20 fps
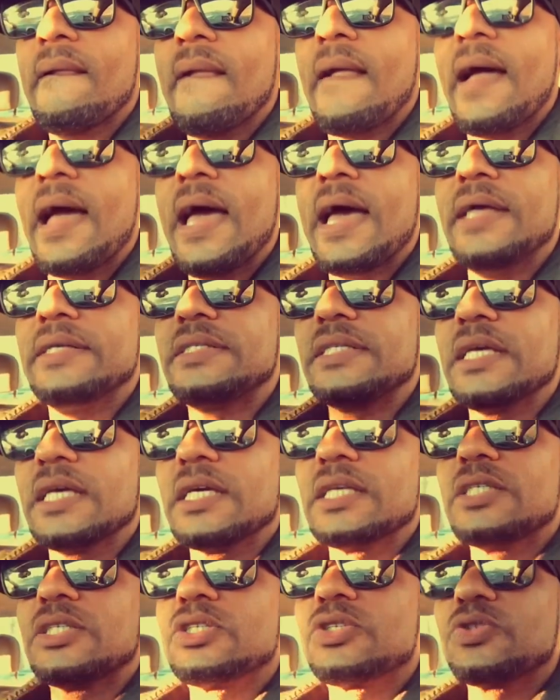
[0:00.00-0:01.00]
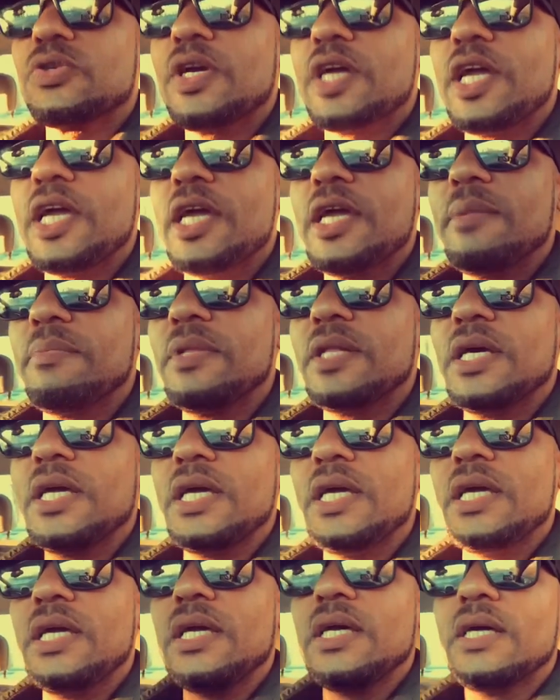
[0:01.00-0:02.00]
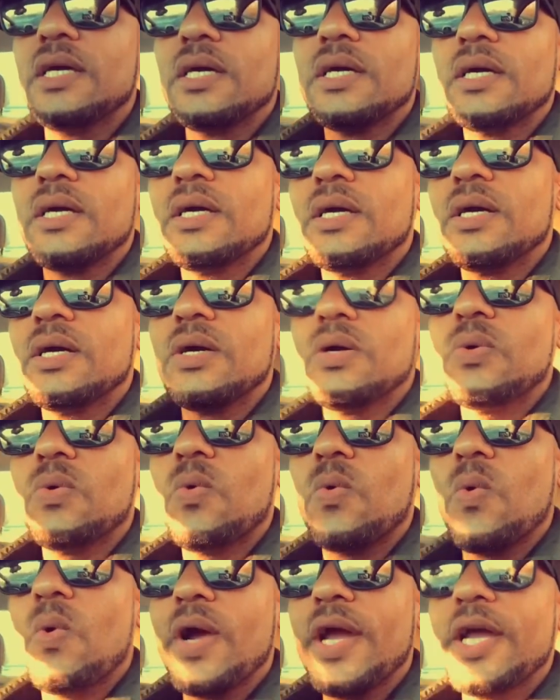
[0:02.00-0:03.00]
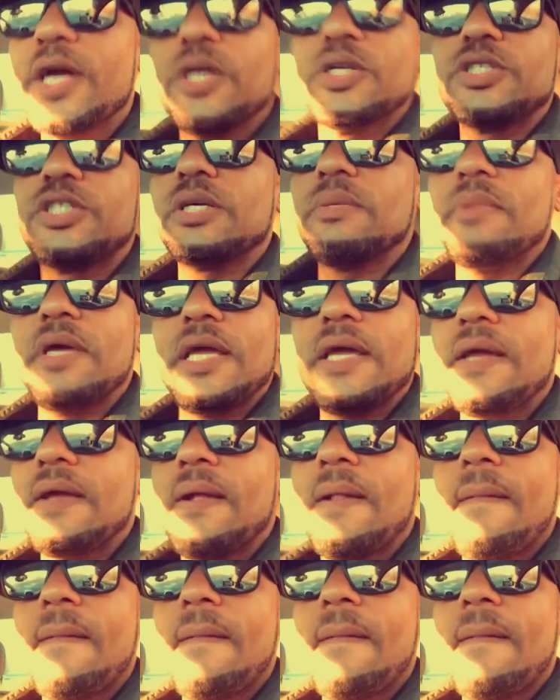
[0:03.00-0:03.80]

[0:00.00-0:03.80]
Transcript: That's extremely weird to me